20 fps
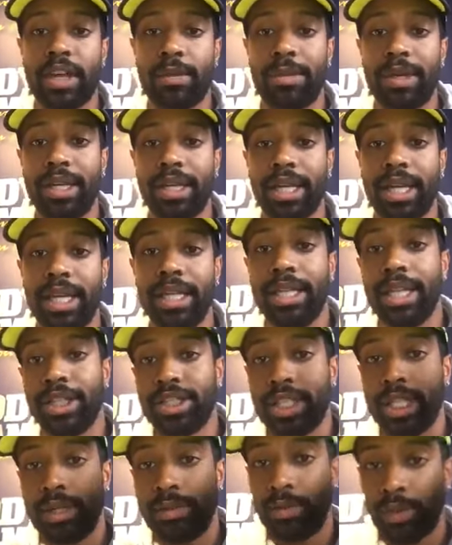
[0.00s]
have been
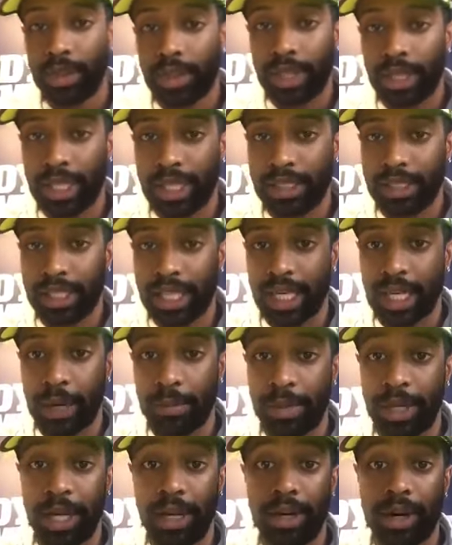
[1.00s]
conditioned with this thing
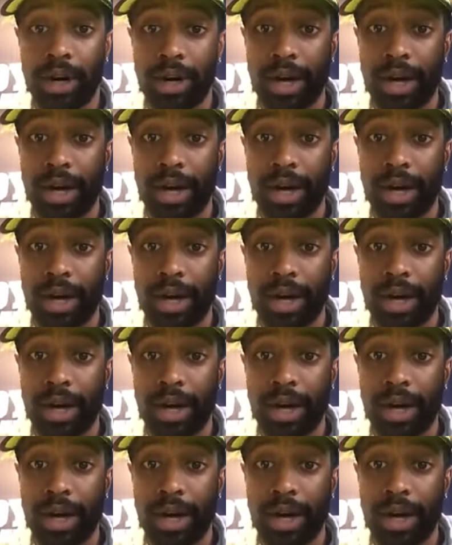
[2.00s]
up here,